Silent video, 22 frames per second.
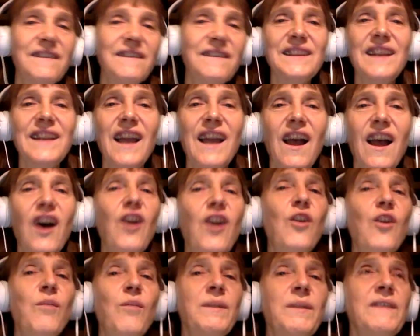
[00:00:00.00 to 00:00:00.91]
And
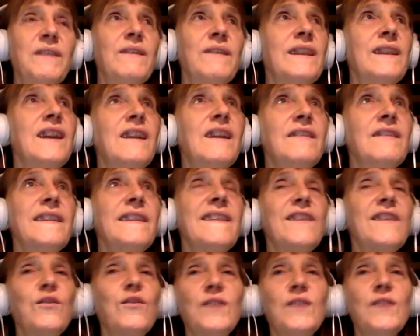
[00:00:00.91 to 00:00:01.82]
but love is
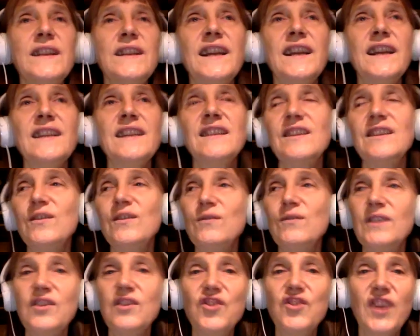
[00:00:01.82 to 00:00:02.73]
so connected to
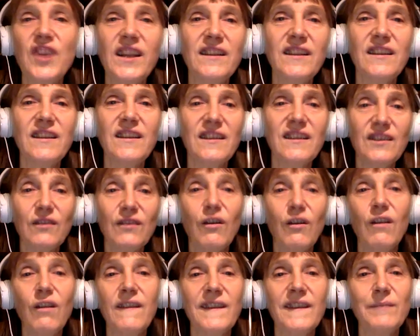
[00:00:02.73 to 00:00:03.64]
the
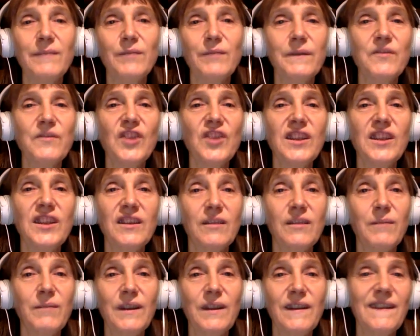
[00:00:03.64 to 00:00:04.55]
concept of
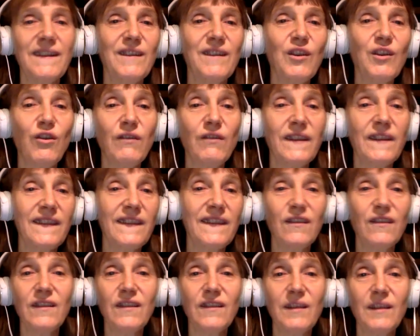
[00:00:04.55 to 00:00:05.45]
gender, because we always
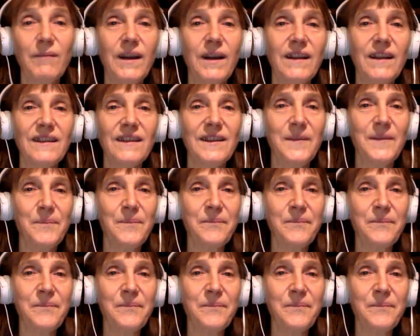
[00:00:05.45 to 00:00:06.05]
talk about